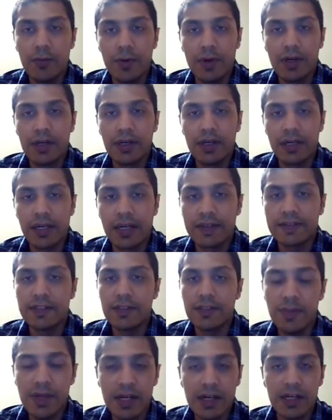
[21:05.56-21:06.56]
where a
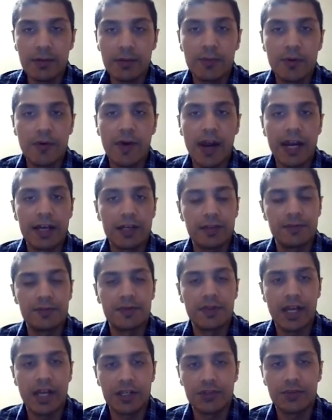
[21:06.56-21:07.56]
similar number of
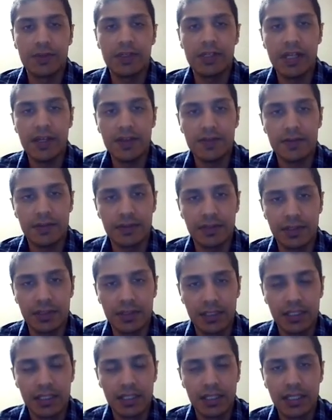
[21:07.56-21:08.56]
items are actually
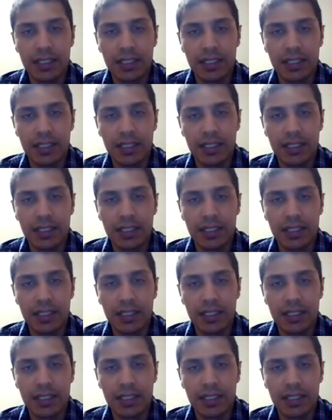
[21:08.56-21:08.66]
clustered.